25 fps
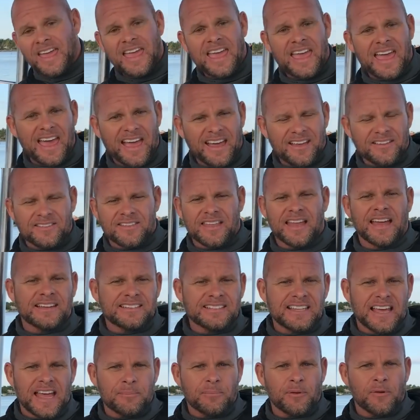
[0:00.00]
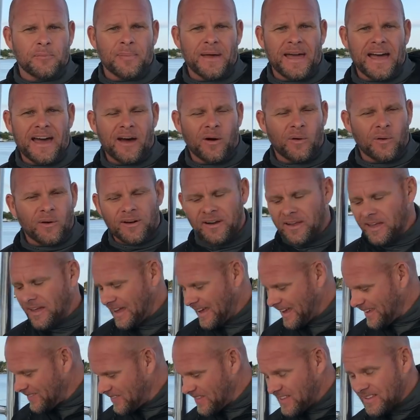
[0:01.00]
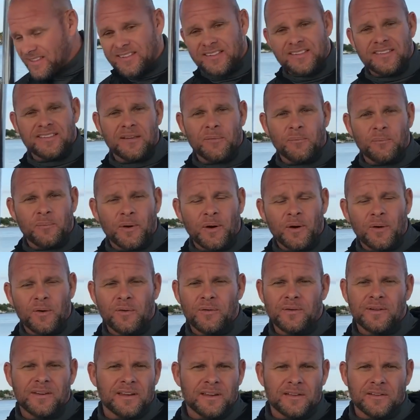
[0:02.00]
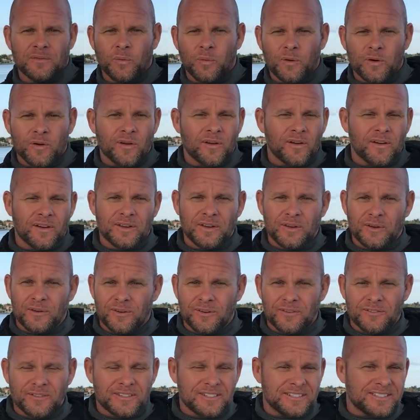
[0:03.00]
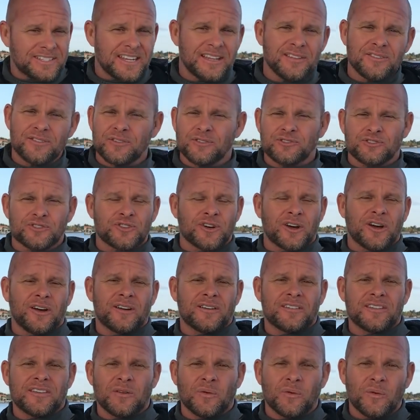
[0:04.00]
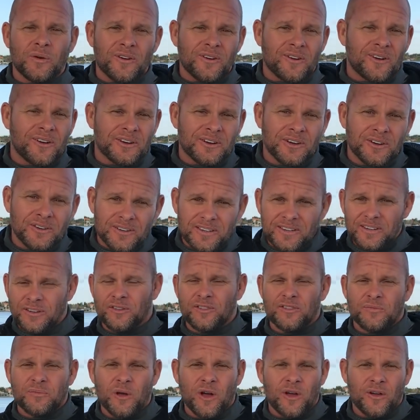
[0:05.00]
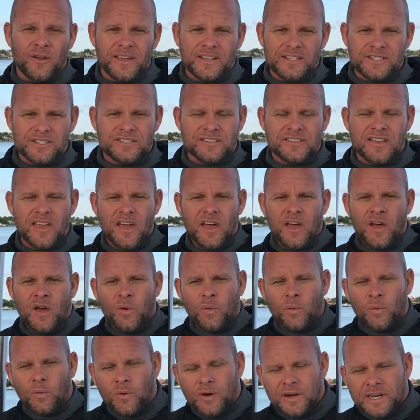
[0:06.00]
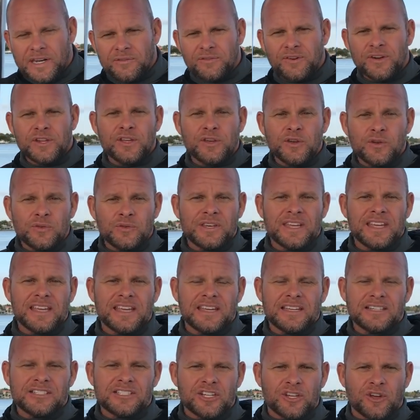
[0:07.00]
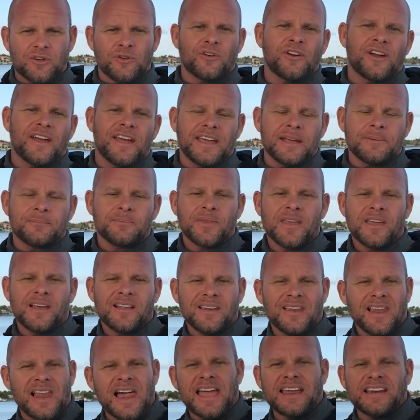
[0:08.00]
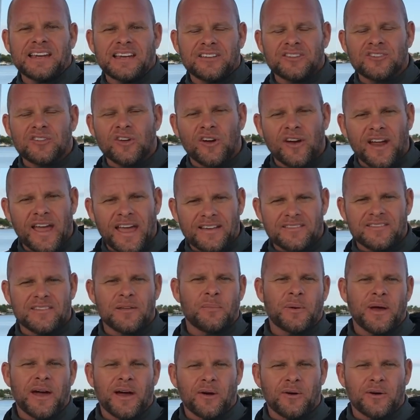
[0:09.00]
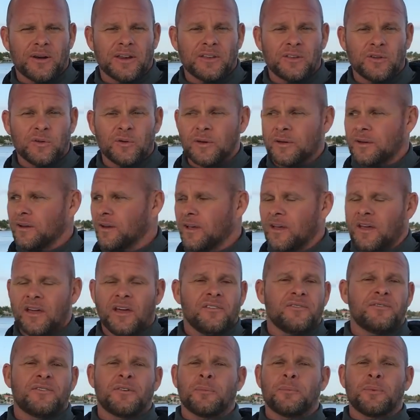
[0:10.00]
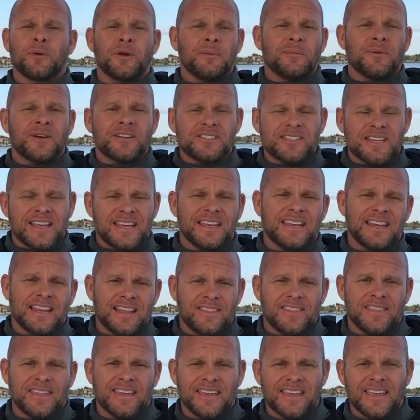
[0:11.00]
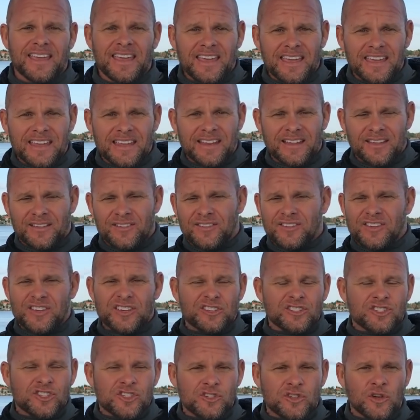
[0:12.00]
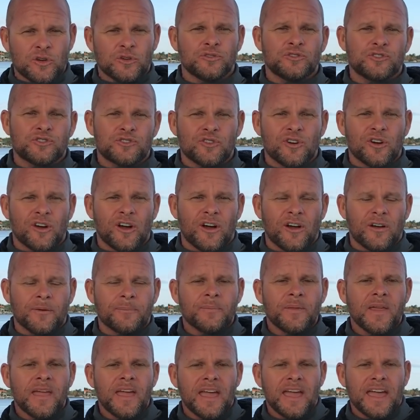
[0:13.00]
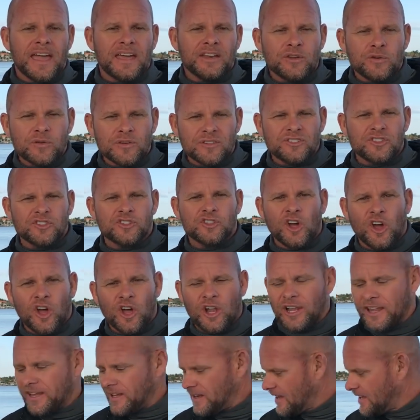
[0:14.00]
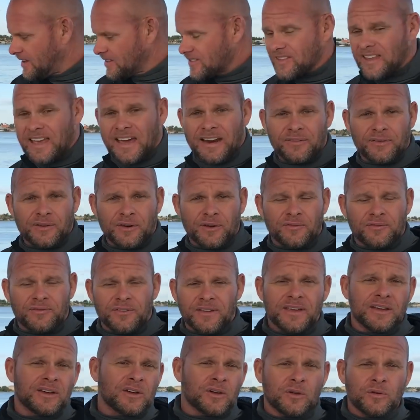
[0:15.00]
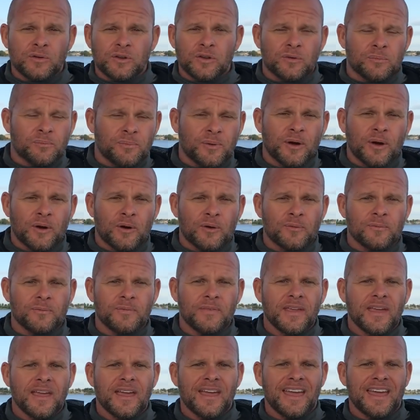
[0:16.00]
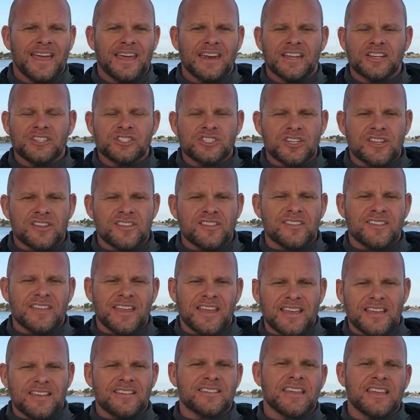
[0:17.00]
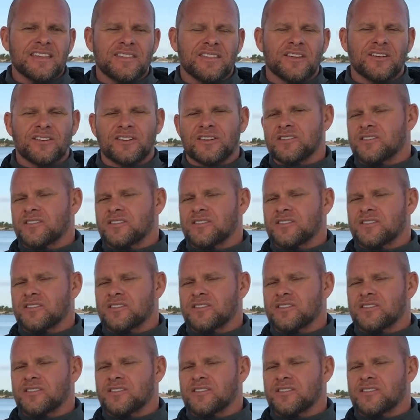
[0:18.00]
It has that type of power, and this is a boat, and it'll work on your diesel trucks, it'll work on your little small engines, whatever you need to crank. Lightning Start has the power to do it for pretty much anything. It is just so strong, and you install it inside of your vehicle, your boat, and it just stays in there.